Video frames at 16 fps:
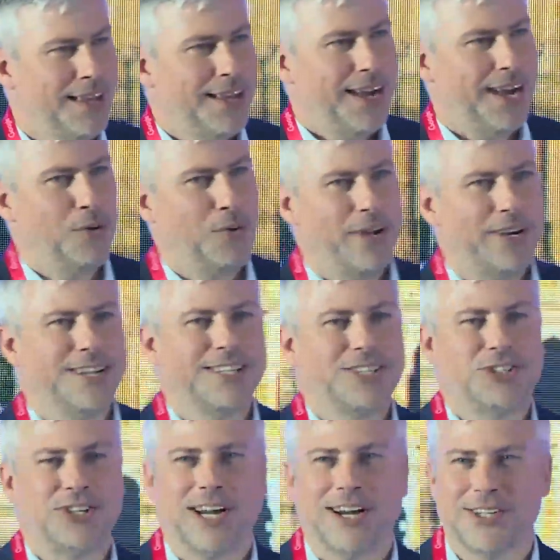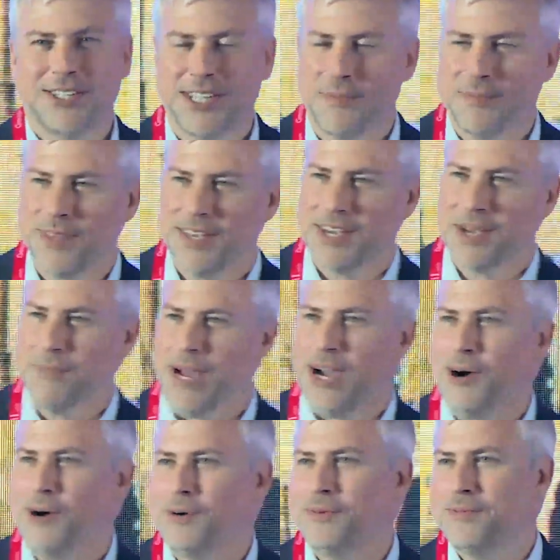I wanted to share something
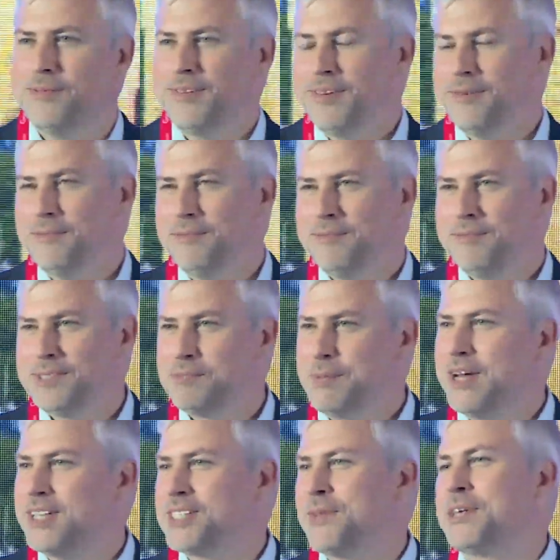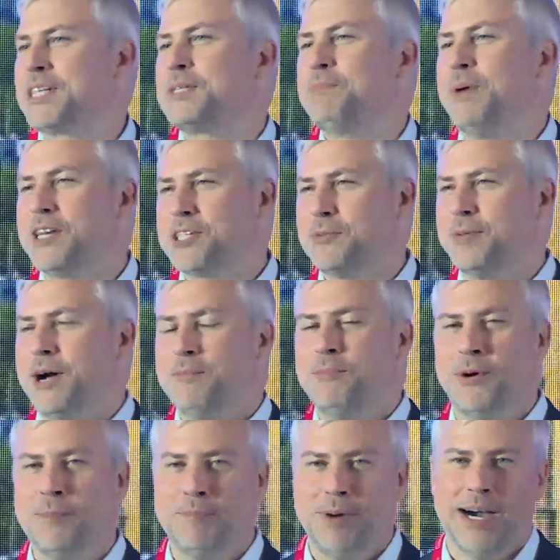about something special about
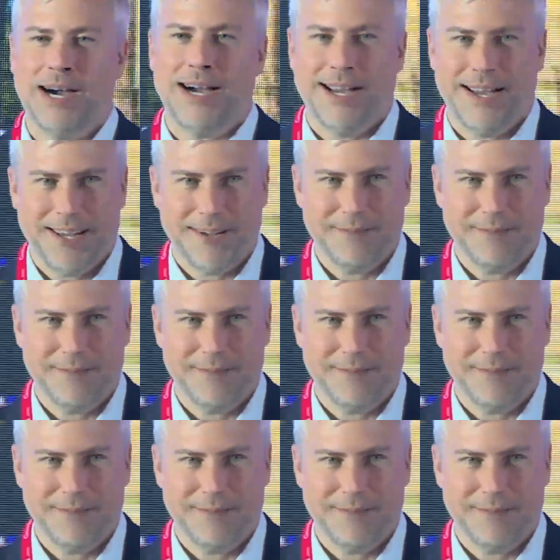Mumbai.